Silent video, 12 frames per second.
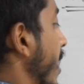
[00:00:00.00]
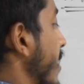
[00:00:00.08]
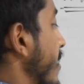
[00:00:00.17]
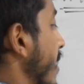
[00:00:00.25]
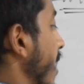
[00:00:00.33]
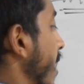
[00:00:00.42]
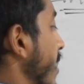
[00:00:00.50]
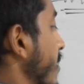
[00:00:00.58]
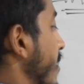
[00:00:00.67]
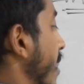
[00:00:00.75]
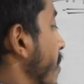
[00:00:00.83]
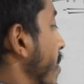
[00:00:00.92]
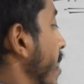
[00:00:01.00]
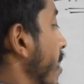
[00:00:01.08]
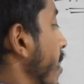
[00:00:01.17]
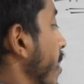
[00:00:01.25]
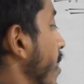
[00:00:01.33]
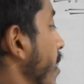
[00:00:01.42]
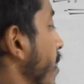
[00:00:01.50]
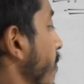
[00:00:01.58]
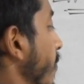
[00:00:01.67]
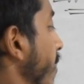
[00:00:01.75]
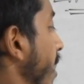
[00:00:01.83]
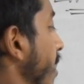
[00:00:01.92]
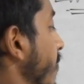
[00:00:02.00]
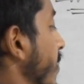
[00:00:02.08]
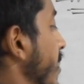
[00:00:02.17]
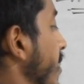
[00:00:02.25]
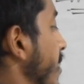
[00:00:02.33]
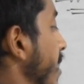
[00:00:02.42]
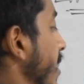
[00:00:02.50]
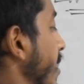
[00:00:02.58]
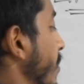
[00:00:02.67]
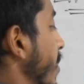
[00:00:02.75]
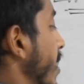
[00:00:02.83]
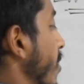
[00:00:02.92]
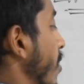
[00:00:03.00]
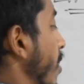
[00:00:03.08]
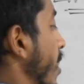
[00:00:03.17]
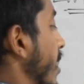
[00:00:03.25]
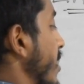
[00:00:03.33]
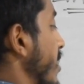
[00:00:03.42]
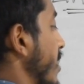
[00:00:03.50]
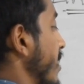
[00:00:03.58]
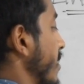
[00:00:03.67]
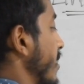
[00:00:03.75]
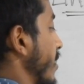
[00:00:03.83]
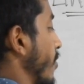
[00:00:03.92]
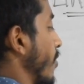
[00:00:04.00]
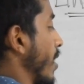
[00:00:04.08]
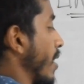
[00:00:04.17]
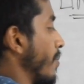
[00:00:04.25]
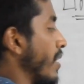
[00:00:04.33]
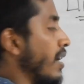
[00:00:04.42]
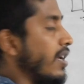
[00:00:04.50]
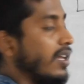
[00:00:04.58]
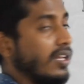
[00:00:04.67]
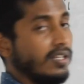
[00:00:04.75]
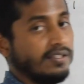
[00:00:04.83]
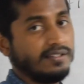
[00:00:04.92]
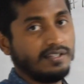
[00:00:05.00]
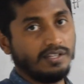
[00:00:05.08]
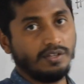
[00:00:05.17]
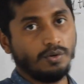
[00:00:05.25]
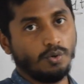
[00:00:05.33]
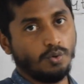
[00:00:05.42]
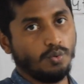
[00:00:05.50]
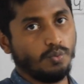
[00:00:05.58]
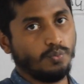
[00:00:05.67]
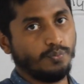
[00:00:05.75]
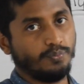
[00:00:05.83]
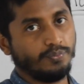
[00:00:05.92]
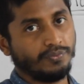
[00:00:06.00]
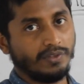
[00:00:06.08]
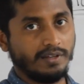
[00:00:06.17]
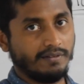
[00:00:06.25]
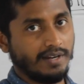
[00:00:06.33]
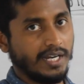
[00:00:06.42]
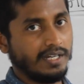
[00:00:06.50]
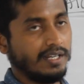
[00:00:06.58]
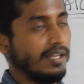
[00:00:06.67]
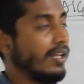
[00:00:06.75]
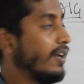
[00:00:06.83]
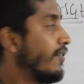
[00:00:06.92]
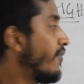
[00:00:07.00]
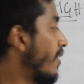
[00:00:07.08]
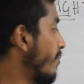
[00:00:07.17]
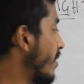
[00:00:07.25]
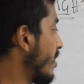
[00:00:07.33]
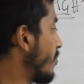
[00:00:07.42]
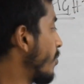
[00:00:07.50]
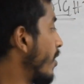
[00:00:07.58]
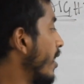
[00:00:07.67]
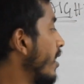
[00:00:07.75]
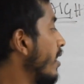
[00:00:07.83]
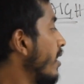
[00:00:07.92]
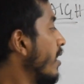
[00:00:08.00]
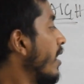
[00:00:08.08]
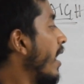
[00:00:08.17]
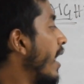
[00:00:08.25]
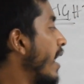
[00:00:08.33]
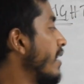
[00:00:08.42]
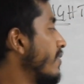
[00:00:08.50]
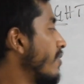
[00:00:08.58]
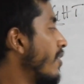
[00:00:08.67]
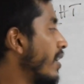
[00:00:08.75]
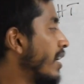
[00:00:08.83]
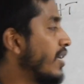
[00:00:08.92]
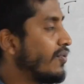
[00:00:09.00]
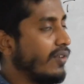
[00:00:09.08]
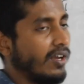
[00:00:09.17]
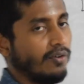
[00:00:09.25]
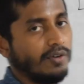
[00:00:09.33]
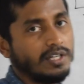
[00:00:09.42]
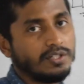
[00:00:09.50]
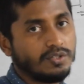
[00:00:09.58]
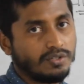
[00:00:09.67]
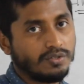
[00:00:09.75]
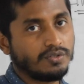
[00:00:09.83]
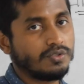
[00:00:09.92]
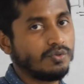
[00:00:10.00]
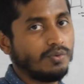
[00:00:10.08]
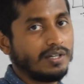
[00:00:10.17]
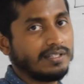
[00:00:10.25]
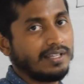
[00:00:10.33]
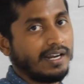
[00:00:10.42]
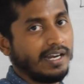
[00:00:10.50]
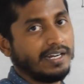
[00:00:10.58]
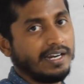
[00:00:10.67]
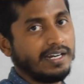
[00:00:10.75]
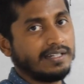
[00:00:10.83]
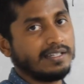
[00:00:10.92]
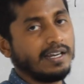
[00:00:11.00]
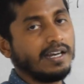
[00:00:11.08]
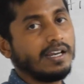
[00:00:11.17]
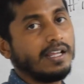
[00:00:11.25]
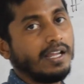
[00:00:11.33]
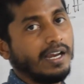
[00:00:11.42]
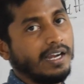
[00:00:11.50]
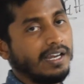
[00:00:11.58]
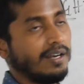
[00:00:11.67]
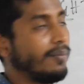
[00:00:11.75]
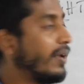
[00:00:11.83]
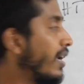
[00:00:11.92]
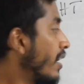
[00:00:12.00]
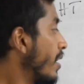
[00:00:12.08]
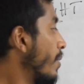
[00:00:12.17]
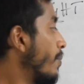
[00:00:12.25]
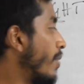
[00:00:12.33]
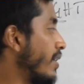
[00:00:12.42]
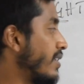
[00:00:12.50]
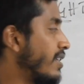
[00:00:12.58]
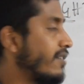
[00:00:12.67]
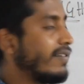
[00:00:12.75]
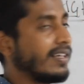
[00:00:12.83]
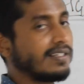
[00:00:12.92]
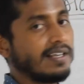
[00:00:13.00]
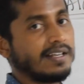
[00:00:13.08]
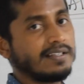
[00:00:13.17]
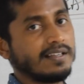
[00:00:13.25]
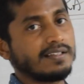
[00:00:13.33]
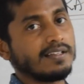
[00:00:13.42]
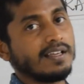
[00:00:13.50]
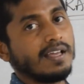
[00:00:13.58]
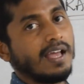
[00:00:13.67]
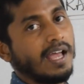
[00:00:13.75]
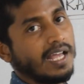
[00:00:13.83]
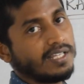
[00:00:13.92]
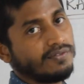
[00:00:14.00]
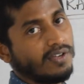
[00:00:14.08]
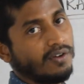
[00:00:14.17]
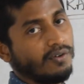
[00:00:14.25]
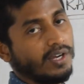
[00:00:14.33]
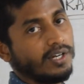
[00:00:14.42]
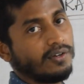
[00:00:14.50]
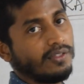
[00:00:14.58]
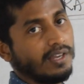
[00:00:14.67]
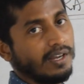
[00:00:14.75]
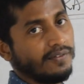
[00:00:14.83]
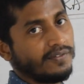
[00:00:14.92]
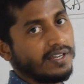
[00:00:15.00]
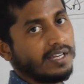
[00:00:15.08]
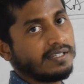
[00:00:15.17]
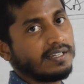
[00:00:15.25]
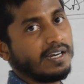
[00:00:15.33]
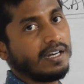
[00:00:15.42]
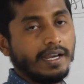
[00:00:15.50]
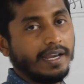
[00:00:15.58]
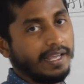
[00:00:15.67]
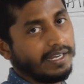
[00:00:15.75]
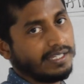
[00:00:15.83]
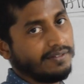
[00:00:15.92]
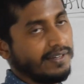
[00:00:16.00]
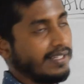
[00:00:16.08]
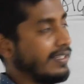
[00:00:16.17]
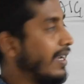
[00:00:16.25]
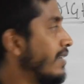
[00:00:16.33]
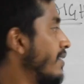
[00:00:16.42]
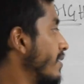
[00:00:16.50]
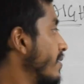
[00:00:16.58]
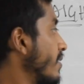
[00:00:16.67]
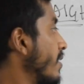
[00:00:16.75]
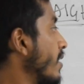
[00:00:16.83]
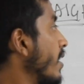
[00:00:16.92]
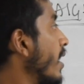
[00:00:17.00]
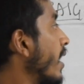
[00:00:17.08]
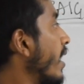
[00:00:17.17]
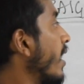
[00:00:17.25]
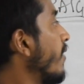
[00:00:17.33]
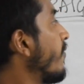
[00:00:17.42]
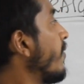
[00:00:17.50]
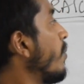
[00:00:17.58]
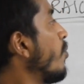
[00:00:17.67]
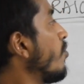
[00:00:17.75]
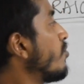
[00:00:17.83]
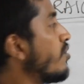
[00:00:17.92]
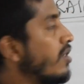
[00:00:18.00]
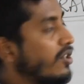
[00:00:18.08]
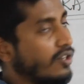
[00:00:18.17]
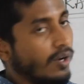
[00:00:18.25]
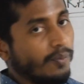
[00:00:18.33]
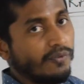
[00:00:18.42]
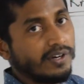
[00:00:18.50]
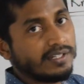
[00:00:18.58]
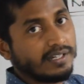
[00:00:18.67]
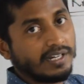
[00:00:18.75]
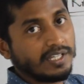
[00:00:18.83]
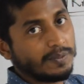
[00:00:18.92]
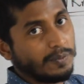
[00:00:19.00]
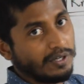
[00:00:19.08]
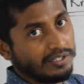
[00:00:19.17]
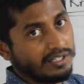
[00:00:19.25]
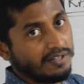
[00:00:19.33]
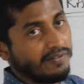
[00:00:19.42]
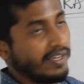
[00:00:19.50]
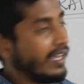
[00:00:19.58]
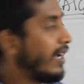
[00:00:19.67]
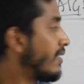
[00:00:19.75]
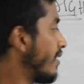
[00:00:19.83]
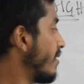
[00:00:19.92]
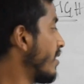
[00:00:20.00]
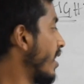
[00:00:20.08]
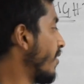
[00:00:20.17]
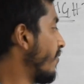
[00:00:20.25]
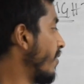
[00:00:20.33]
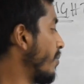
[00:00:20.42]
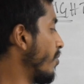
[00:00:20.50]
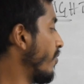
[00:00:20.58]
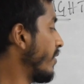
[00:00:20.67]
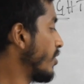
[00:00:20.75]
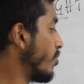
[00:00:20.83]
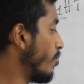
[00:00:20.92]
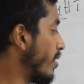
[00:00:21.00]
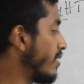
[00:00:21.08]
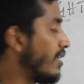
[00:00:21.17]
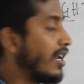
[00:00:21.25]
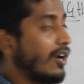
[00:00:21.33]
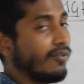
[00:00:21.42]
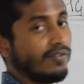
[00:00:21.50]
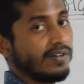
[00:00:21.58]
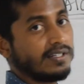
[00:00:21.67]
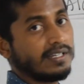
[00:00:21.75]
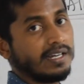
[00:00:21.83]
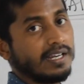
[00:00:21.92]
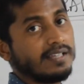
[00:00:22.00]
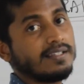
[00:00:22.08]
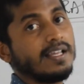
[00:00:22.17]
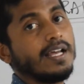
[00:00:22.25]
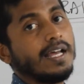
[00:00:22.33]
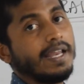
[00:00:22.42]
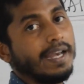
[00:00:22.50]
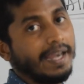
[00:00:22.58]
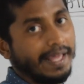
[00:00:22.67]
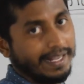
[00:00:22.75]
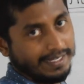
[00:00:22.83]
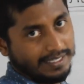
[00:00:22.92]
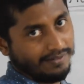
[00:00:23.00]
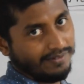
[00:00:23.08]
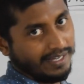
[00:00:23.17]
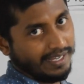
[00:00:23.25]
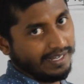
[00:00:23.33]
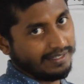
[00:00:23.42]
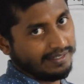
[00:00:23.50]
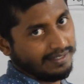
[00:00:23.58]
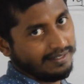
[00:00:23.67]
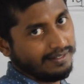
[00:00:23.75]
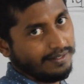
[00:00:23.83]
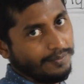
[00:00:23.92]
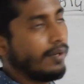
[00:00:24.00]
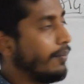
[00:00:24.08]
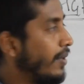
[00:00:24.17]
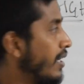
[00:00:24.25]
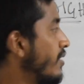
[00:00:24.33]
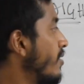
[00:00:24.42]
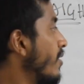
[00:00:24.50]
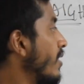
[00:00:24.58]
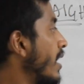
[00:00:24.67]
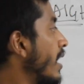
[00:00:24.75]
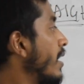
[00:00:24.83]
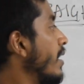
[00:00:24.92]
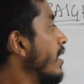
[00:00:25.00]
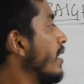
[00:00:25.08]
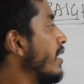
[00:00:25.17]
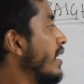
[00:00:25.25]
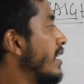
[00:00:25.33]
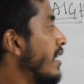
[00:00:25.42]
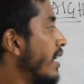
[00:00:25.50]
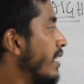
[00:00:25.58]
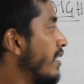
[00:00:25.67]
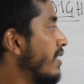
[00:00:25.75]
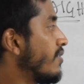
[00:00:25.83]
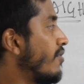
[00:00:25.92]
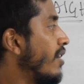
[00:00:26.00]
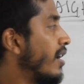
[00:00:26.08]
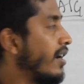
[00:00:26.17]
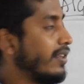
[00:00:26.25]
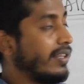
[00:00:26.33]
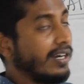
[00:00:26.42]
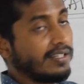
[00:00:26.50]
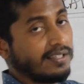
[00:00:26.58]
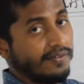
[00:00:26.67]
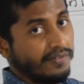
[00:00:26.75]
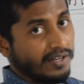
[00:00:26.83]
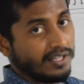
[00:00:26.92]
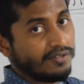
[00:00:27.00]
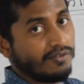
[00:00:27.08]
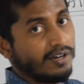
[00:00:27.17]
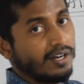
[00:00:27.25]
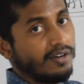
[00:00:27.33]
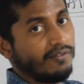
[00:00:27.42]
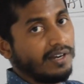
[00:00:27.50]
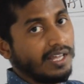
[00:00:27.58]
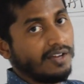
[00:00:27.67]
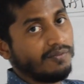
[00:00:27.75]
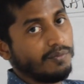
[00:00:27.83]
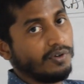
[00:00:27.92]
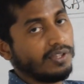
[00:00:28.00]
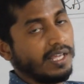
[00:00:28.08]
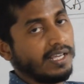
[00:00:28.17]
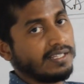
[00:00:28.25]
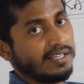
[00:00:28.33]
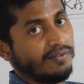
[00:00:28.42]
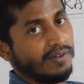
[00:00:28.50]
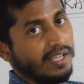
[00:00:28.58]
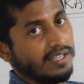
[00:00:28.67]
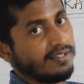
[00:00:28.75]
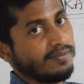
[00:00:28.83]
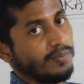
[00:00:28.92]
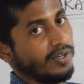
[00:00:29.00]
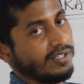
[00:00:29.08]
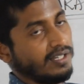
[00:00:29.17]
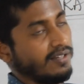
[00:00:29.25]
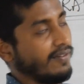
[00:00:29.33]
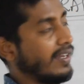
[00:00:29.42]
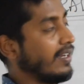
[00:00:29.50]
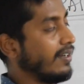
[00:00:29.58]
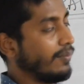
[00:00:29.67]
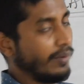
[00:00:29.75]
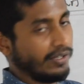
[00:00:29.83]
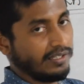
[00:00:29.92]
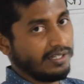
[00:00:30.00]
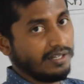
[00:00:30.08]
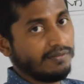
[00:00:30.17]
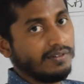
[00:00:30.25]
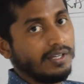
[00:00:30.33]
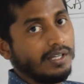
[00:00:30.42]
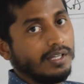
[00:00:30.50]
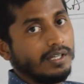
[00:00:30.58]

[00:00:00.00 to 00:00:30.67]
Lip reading: as x, y, which is nothing but origin 0, 0, right? From this point, as long as we are going towards the right hand side, it will be positive x-axis. As we are going to the left hand side, negative x-axis. If we move to the topwards, it is positive y-axis. If we are moving towards the downwards, it is negative y-axis. Based on that, this in this quadrant, that is the first quadrant, will have both x and y as positive